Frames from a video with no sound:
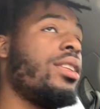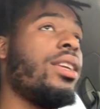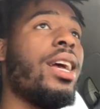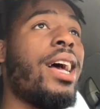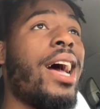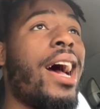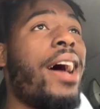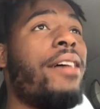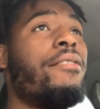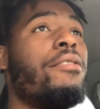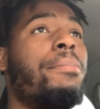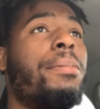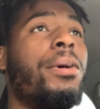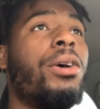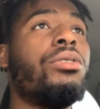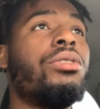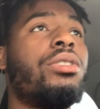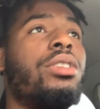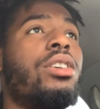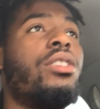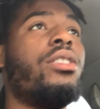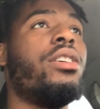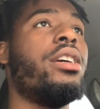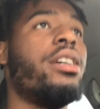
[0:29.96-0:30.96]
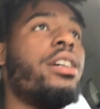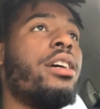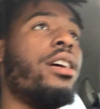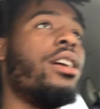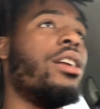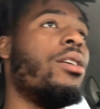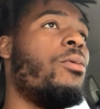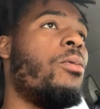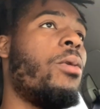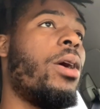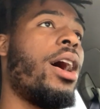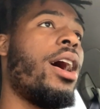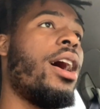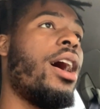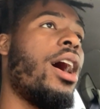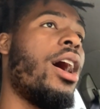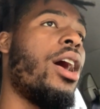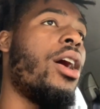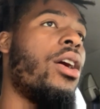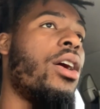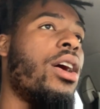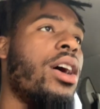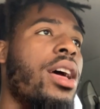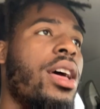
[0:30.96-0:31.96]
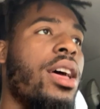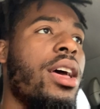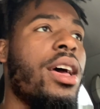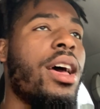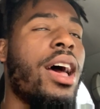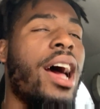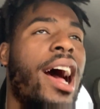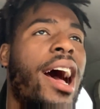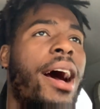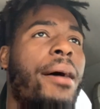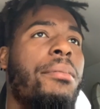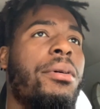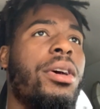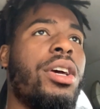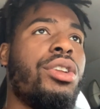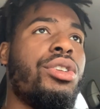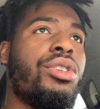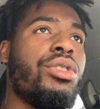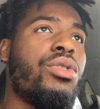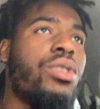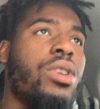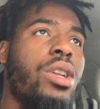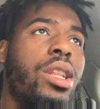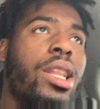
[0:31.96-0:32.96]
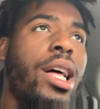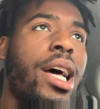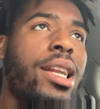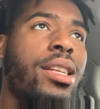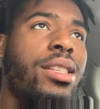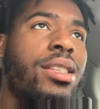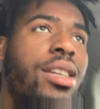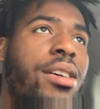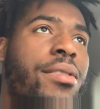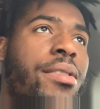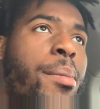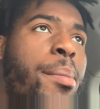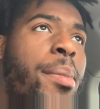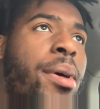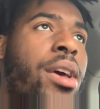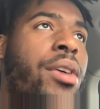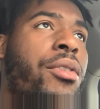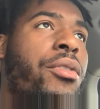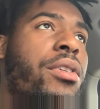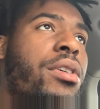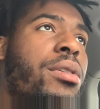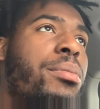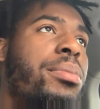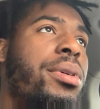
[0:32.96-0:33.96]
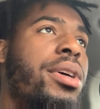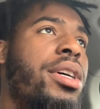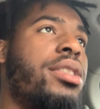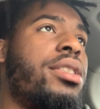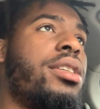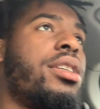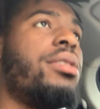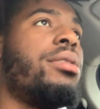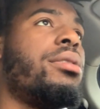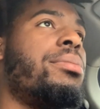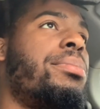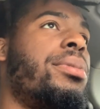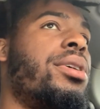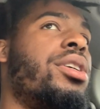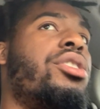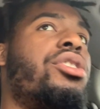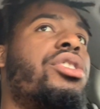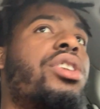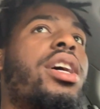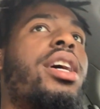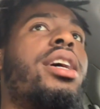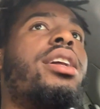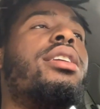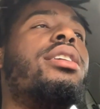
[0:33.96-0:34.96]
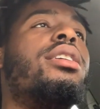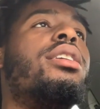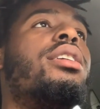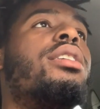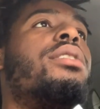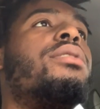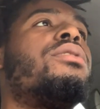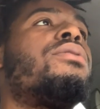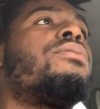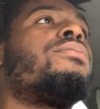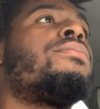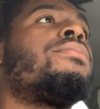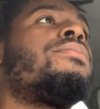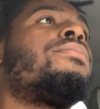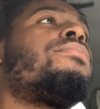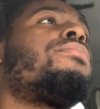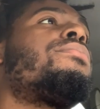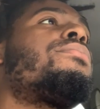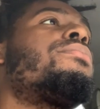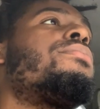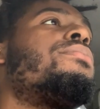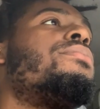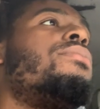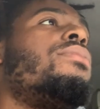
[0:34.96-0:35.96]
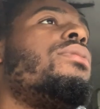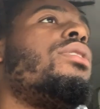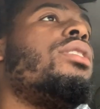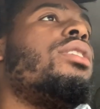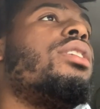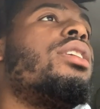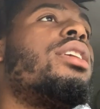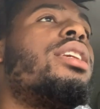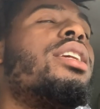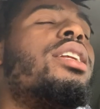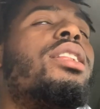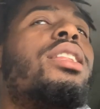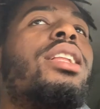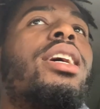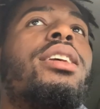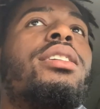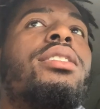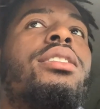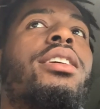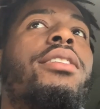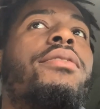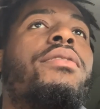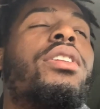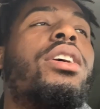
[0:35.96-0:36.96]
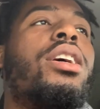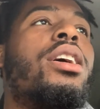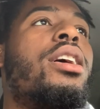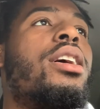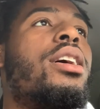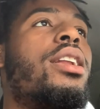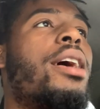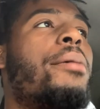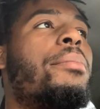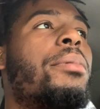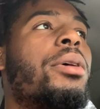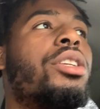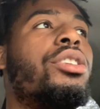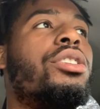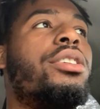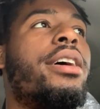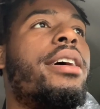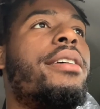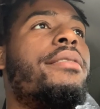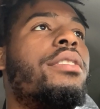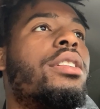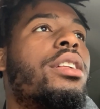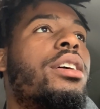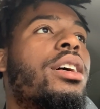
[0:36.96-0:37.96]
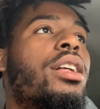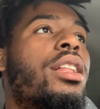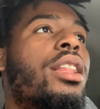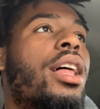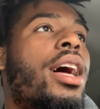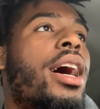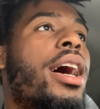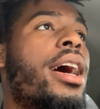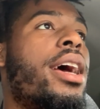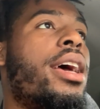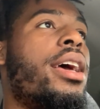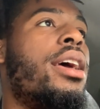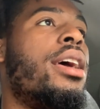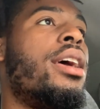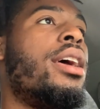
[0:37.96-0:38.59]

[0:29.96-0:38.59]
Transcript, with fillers: I haven't posted on here in a while. I've been doing a lot of stuff. I've been real busy. Been trying to get a lot of stuff done. I've been traveling a lot.